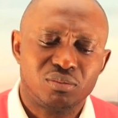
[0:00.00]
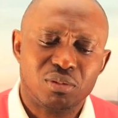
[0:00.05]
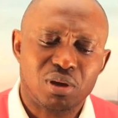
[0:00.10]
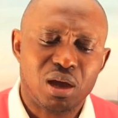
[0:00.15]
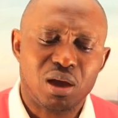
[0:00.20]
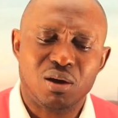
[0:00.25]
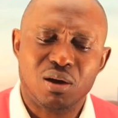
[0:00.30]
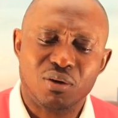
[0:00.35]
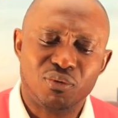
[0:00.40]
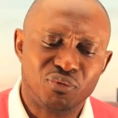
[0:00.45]

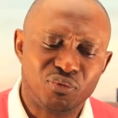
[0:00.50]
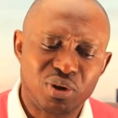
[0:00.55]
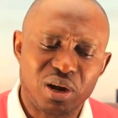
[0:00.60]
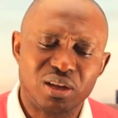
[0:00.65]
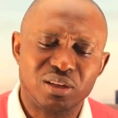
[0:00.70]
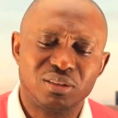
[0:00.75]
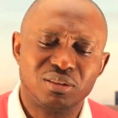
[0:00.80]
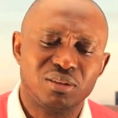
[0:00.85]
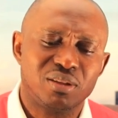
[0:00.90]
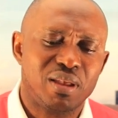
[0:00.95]
Our
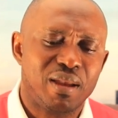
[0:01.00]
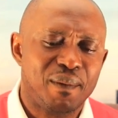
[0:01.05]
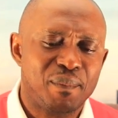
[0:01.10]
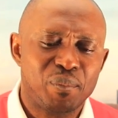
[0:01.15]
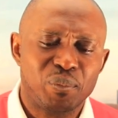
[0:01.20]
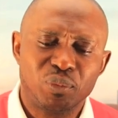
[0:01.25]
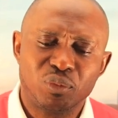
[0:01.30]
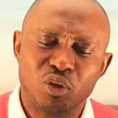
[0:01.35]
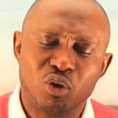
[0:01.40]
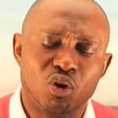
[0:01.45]
friend,
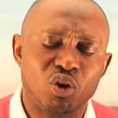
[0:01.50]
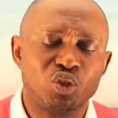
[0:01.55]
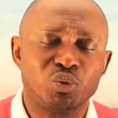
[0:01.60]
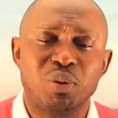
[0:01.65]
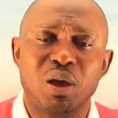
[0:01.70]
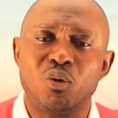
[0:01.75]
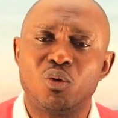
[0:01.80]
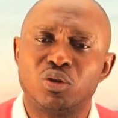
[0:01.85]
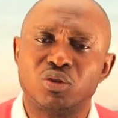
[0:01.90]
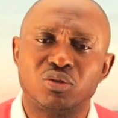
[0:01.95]
the
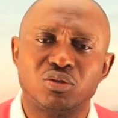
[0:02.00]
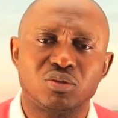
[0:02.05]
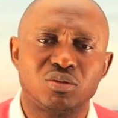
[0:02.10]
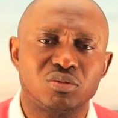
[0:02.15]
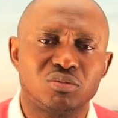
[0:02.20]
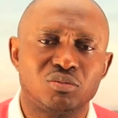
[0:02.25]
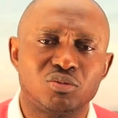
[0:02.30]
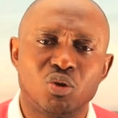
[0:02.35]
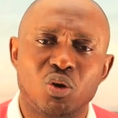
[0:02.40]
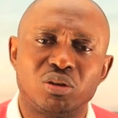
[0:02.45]
husband, was
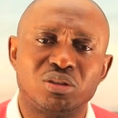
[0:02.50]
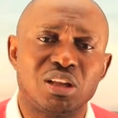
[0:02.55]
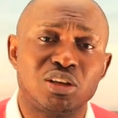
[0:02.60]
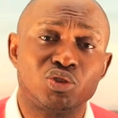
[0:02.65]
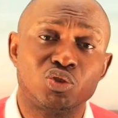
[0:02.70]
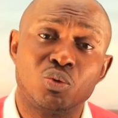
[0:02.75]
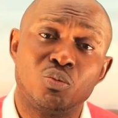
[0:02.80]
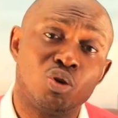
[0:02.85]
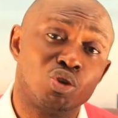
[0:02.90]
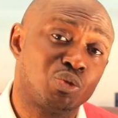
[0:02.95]
under
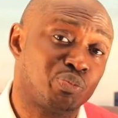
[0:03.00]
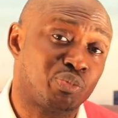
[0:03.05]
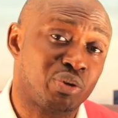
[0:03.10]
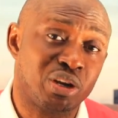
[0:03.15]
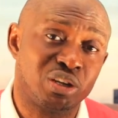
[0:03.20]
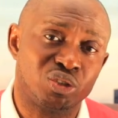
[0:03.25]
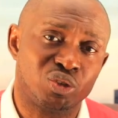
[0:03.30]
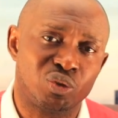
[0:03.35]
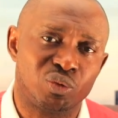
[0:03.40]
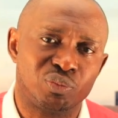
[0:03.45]
so much
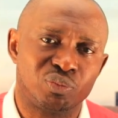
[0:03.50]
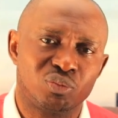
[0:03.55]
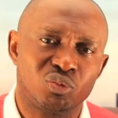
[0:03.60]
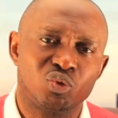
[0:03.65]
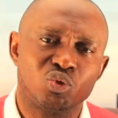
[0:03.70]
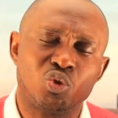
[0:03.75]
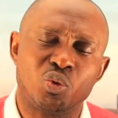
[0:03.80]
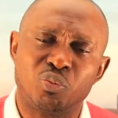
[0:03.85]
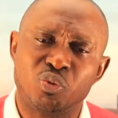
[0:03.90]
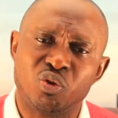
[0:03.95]
pressure
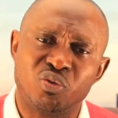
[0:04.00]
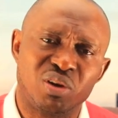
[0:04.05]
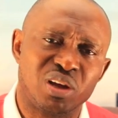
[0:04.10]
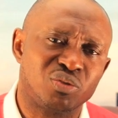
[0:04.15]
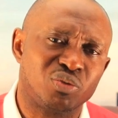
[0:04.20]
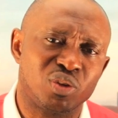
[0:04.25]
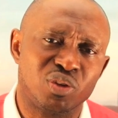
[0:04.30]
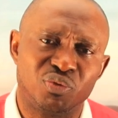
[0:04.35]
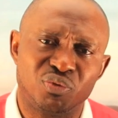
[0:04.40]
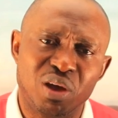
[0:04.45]
to provide
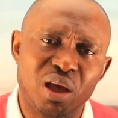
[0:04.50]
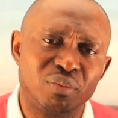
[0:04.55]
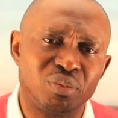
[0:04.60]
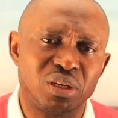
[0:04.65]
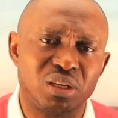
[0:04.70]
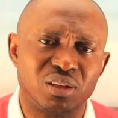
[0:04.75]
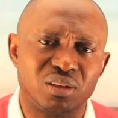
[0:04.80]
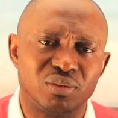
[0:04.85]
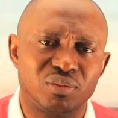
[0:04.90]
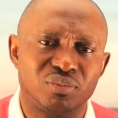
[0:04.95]
for the family.